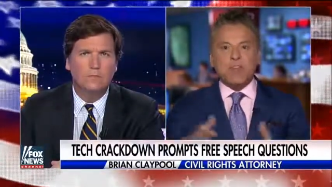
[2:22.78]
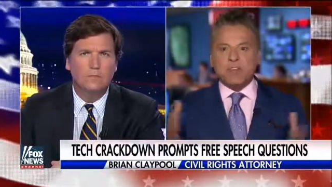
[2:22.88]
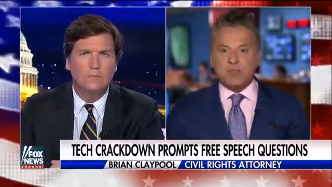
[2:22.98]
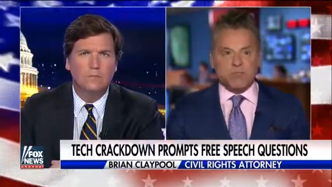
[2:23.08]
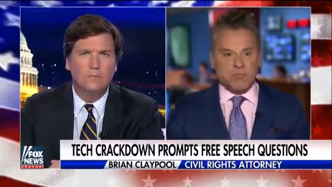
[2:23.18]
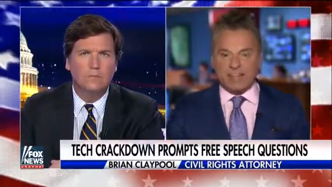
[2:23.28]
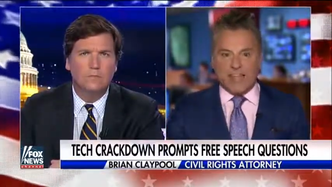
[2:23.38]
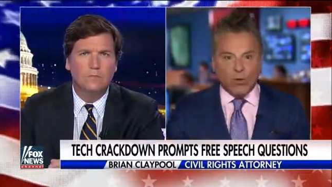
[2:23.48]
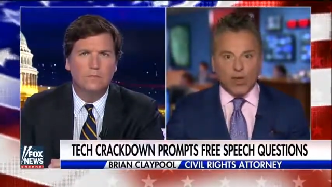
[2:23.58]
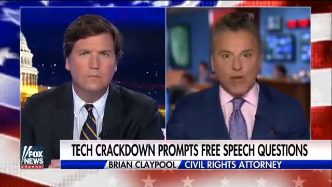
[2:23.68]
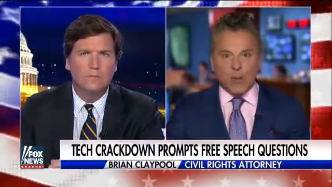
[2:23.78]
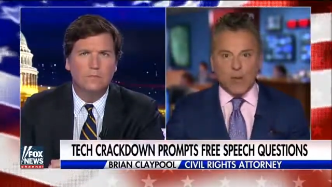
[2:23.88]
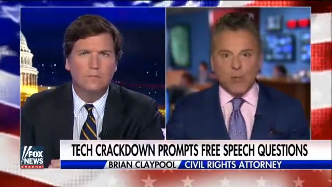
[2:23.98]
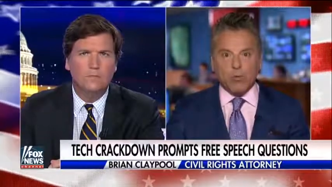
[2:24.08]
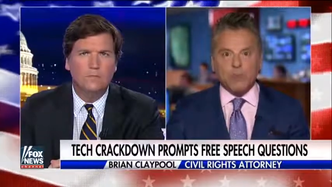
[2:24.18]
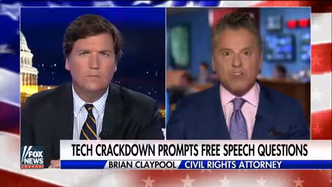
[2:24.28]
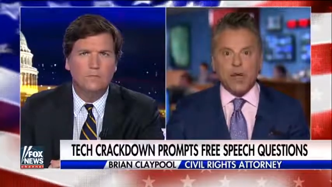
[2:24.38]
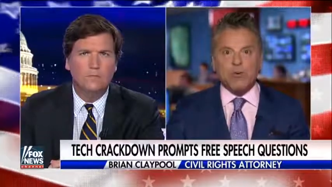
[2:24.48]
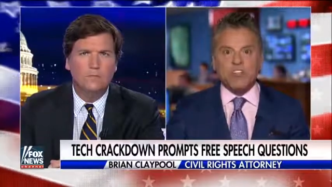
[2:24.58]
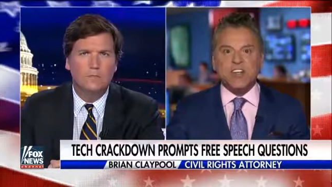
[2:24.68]
Speaker 1: that killed other people in
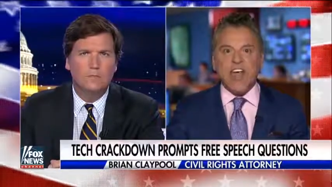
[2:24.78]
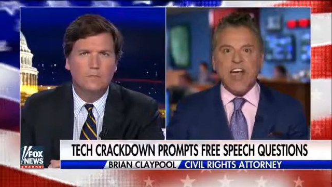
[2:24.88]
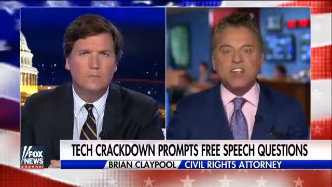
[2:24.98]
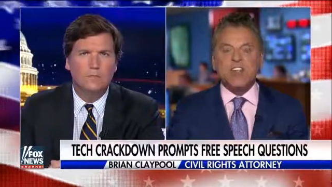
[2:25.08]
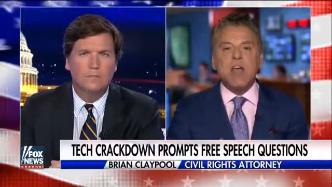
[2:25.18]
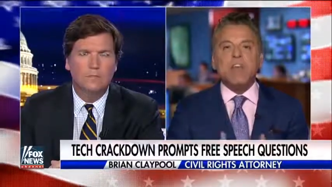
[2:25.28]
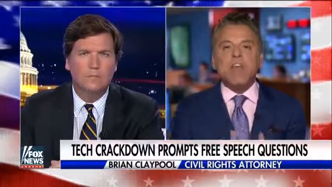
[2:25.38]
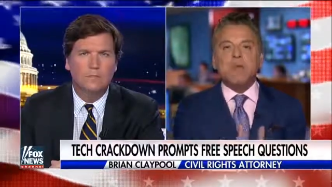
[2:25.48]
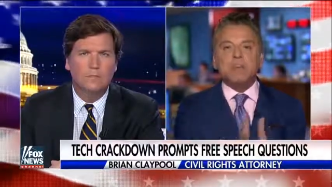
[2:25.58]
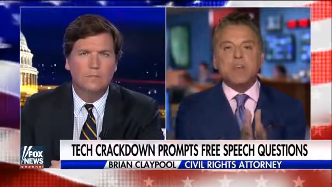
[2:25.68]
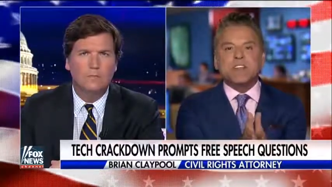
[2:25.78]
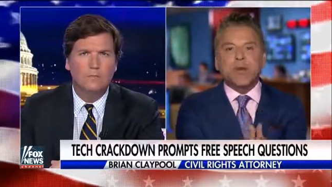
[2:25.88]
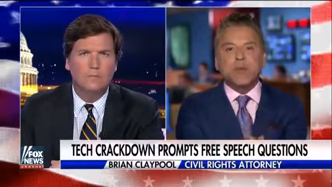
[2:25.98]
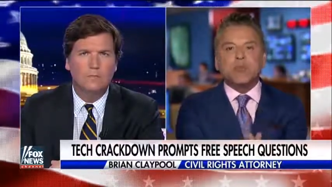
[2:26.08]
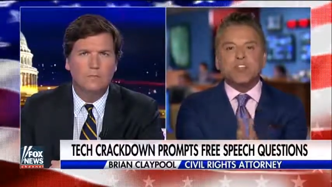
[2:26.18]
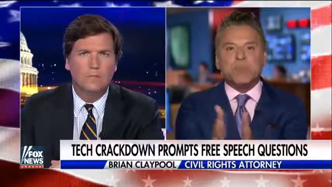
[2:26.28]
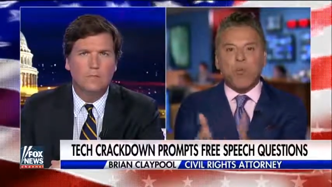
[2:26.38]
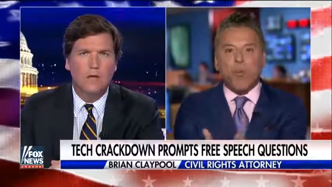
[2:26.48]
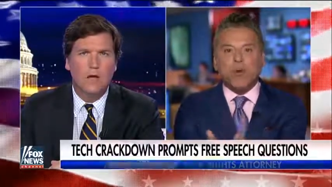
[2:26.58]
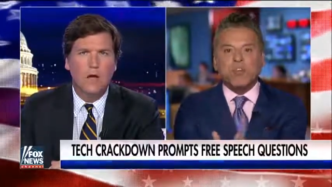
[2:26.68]
terroristic acts, that that was material
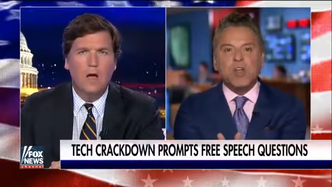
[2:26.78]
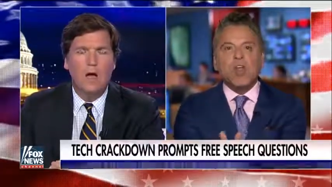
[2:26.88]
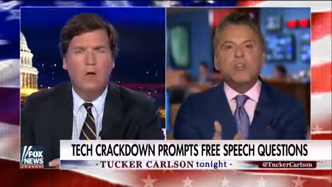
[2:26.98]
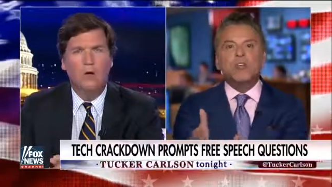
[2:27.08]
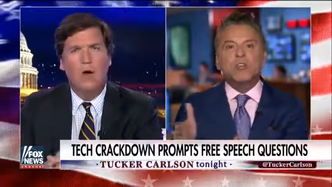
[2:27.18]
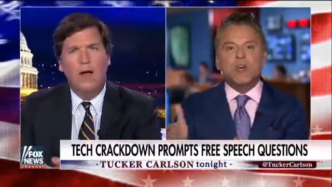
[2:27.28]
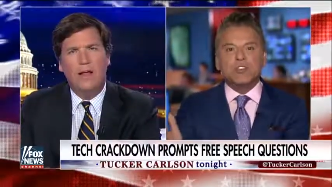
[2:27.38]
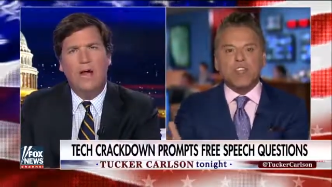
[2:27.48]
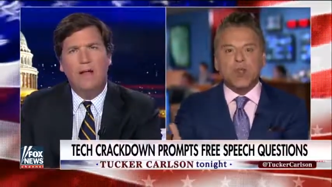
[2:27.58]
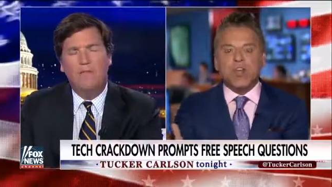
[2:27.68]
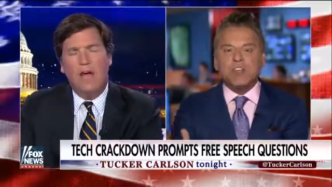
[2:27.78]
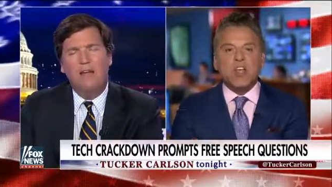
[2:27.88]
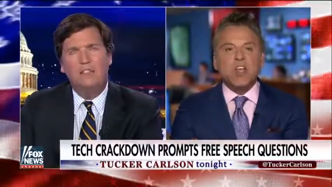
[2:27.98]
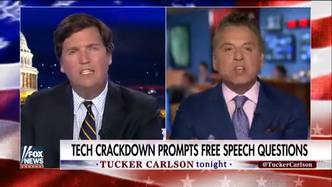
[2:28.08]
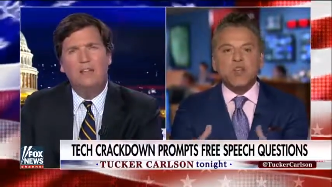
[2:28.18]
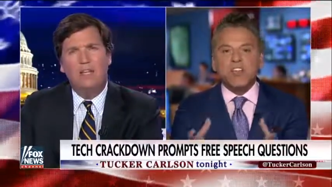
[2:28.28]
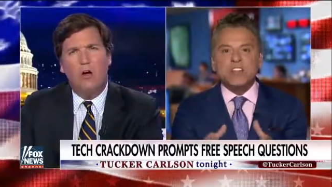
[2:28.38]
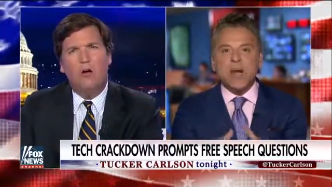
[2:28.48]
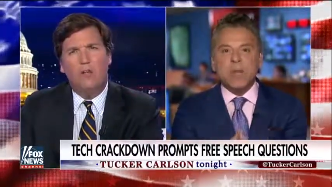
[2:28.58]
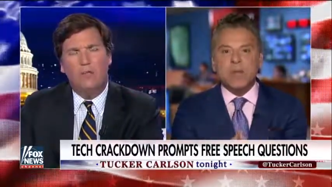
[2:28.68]
support to no, those I, killings. I, I've seen so the
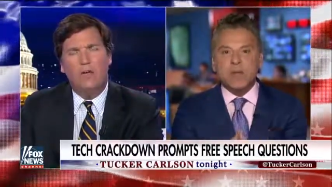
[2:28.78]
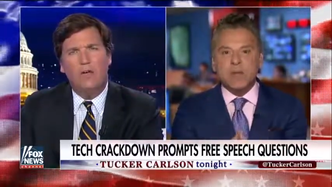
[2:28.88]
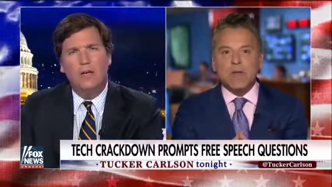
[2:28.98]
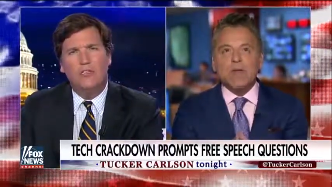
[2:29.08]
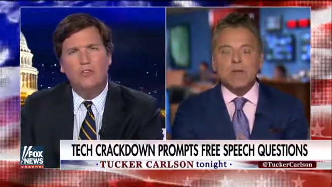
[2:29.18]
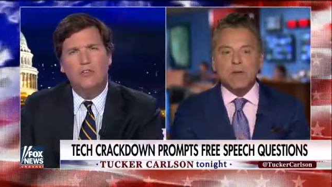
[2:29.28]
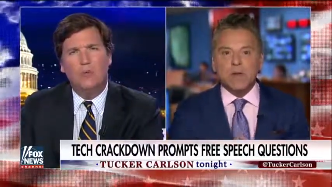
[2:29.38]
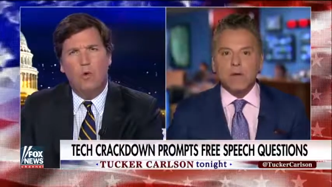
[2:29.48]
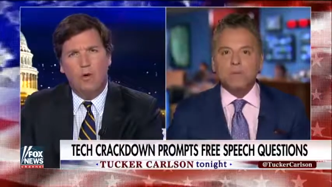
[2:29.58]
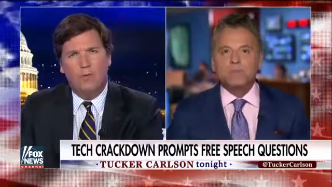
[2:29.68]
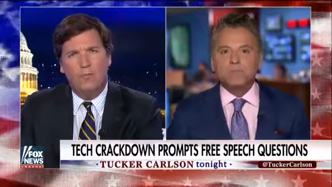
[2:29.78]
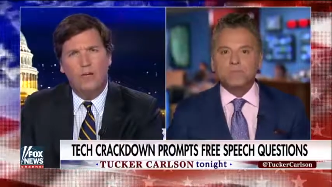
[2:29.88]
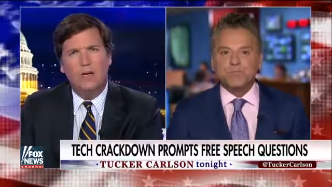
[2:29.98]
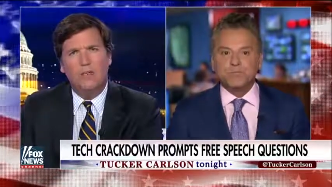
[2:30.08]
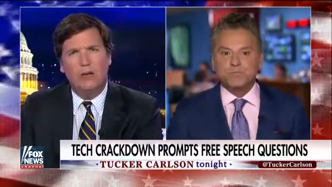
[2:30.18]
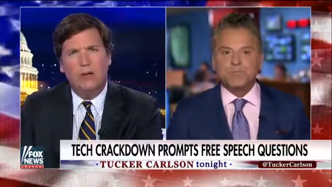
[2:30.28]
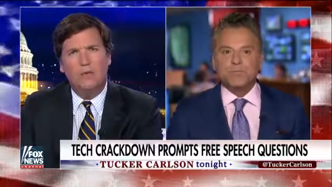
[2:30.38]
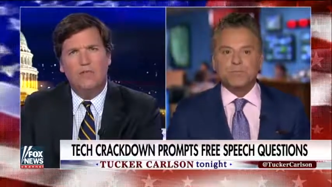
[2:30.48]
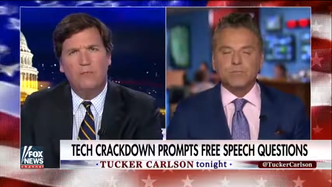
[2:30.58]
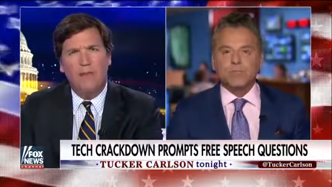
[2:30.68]
Speaker 2: argument. It's a new argument, and it's an
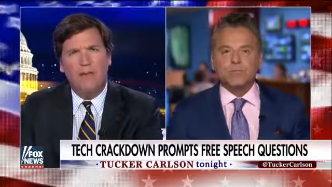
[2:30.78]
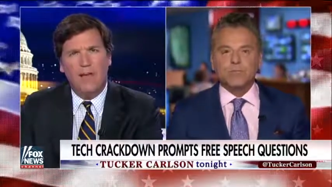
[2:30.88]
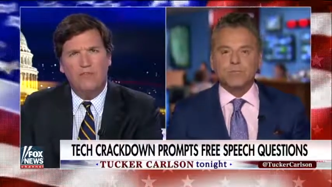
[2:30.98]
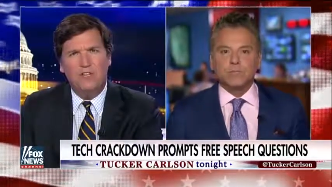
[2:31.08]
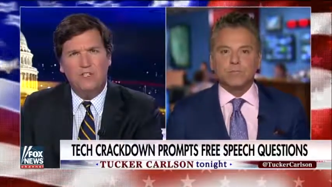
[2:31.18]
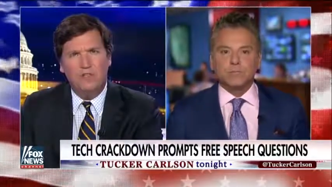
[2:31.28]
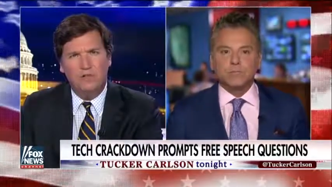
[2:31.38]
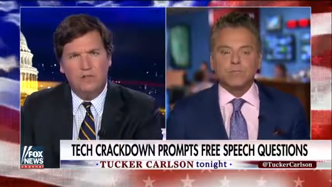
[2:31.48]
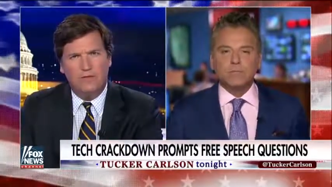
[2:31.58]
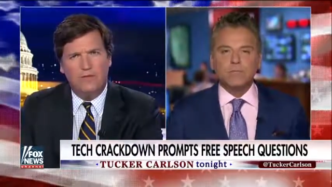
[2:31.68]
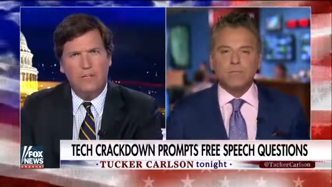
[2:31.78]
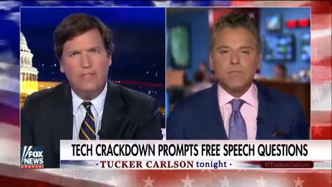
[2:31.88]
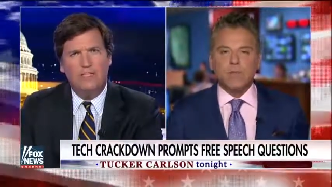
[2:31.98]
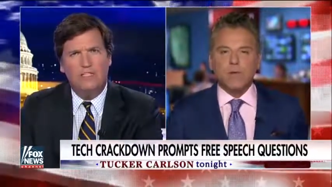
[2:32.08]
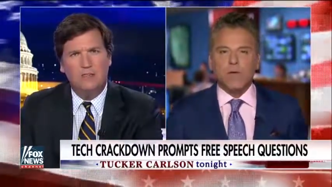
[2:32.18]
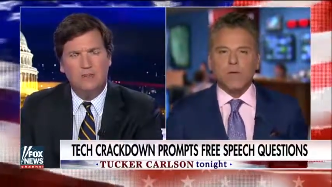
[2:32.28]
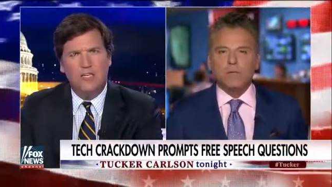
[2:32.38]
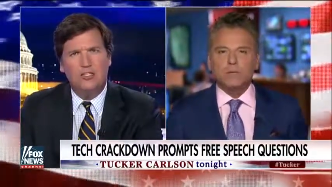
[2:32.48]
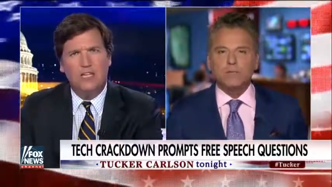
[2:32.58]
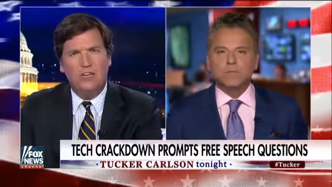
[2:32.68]
argument from the left exclusively that
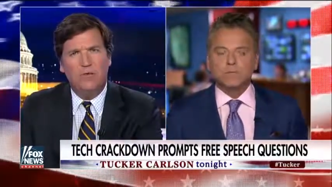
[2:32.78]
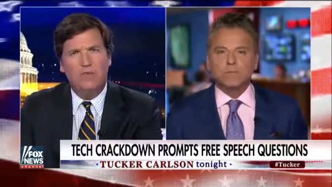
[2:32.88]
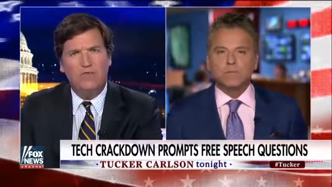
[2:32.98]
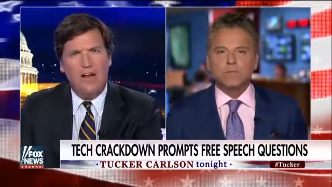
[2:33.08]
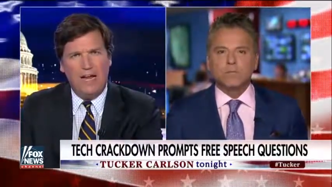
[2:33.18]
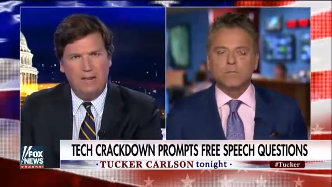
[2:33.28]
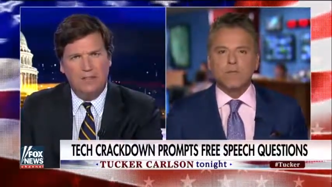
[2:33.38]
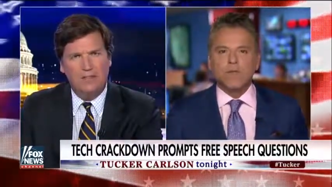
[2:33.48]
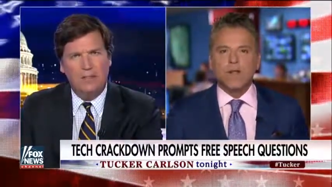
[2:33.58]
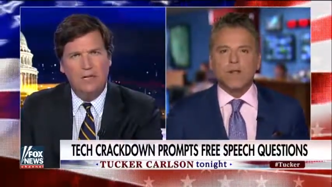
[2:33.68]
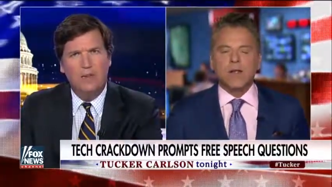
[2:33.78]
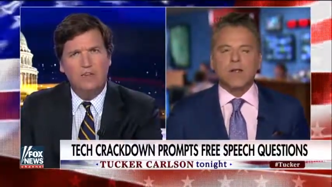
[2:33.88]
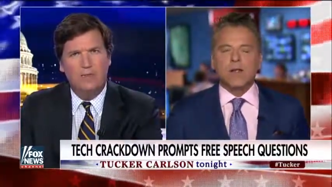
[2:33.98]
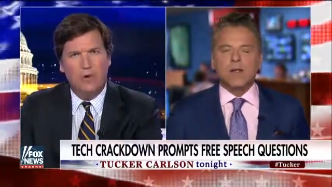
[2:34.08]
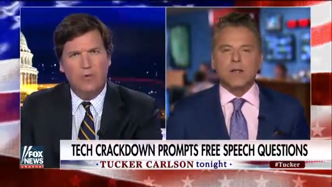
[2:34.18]
speech equals violence. The Supreme